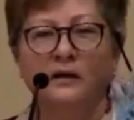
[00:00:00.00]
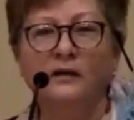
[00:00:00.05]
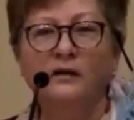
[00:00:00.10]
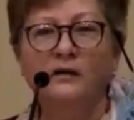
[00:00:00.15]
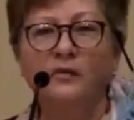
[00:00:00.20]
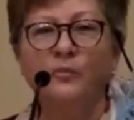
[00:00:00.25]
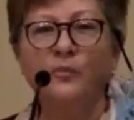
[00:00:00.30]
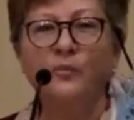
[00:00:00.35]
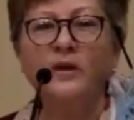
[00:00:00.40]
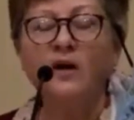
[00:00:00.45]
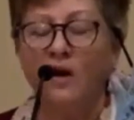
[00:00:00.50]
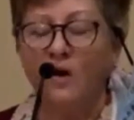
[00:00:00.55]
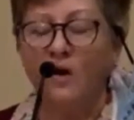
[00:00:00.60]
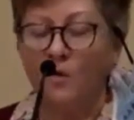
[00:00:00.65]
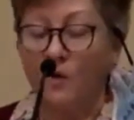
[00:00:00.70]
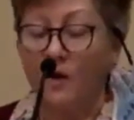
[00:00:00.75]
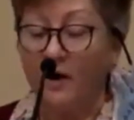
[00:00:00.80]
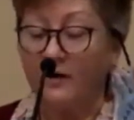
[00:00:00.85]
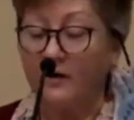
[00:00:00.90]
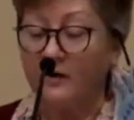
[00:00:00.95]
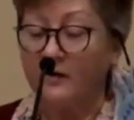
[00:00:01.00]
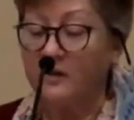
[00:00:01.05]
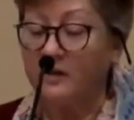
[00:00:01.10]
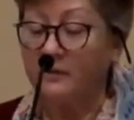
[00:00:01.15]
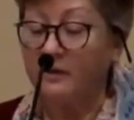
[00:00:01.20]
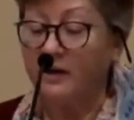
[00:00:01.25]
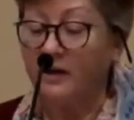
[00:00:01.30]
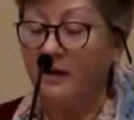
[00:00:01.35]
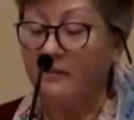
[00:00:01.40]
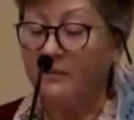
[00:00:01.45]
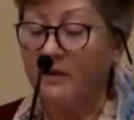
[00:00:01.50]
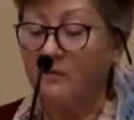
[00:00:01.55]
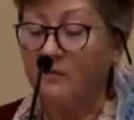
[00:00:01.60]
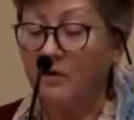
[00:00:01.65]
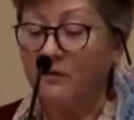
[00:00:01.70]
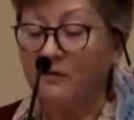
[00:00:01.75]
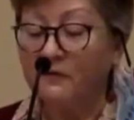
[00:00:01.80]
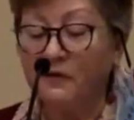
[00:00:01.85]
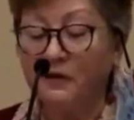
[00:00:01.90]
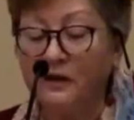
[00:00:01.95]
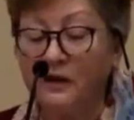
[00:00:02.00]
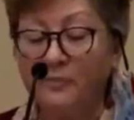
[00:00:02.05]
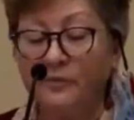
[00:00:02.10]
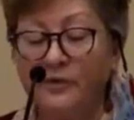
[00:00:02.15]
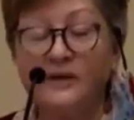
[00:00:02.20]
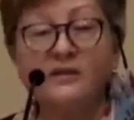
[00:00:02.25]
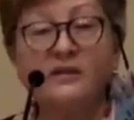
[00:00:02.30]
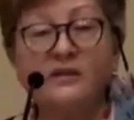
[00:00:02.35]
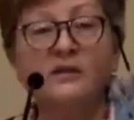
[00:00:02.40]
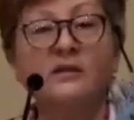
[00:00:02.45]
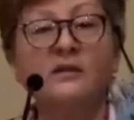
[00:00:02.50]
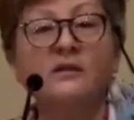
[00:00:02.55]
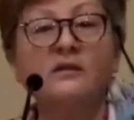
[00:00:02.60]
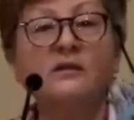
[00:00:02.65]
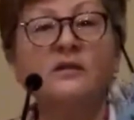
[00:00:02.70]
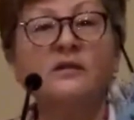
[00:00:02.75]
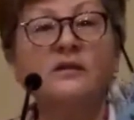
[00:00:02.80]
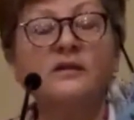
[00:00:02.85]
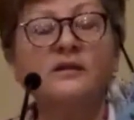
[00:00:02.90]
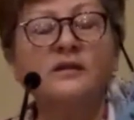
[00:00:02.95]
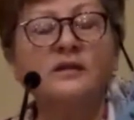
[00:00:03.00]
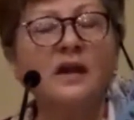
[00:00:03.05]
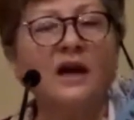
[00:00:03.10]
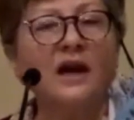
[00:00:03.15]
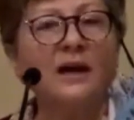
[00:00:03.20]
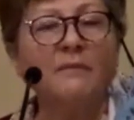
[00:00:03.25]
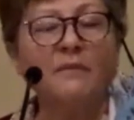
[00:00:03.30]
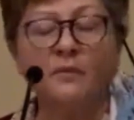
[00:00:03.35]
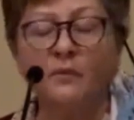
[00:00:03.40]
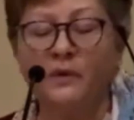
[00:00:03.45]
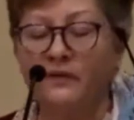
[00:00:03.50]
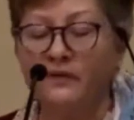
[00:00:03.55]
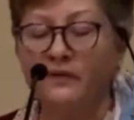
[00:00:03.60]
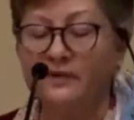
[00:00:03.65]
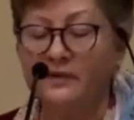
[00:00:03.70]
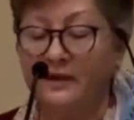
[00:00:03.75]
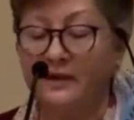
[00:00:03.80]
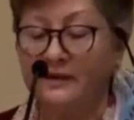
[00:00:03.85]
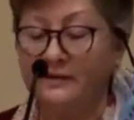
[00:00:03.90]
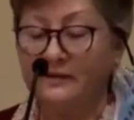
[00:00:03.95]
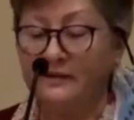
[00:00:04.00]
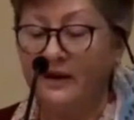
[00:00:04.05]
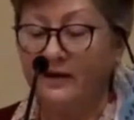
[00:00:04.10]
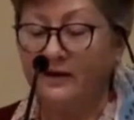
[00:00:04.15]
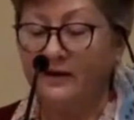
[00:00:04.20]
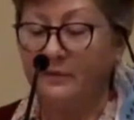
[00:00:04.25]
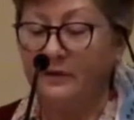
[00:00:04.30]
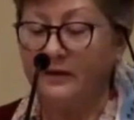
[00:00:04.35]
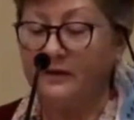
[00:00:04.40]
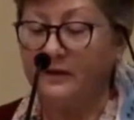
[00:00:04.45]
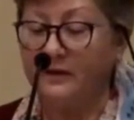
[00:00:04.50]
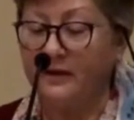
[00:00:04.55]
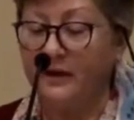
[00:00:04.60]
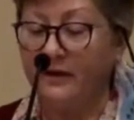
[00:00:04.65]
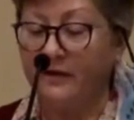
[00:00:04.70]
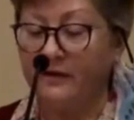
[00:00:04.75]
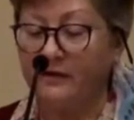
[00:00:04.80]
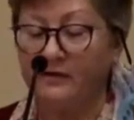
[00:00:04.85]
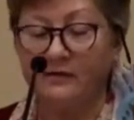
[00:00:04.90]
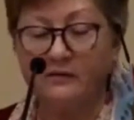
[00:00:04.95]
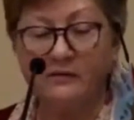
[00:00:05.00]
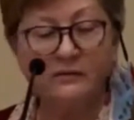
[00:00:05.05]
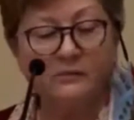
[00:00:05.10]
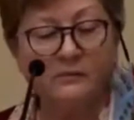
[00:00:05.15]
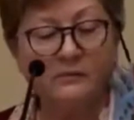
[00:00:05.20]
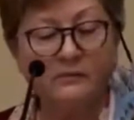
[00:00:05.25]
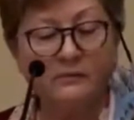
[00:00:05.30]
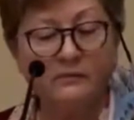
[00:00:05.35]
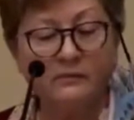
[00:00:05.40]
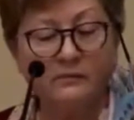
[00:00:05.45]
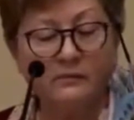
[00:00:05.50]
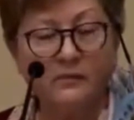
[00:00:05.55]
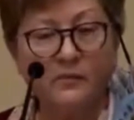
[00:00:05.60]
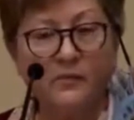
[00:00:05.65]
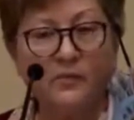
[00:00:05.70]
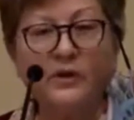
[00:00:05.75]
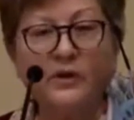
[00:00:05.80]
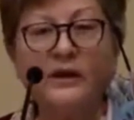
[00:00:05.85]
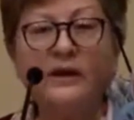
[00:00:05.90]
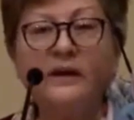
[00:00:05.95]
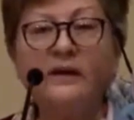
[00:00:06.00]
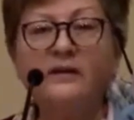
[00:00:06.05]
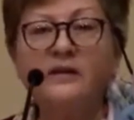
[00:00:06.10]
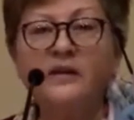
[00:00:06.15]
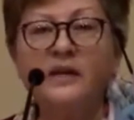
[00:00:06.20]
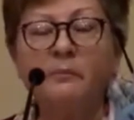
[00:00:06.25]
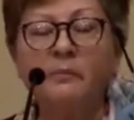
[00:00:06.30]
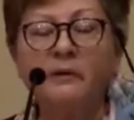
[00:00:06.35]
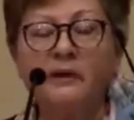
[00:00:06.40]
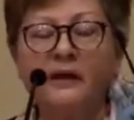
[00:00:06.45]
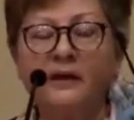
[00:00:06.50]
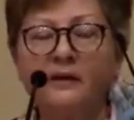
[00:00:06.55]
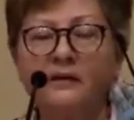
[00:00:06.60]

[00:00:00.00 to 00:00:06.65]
Bring our awareness to becoming more fully present to this time that we have set aside to be together. Breathe deeply.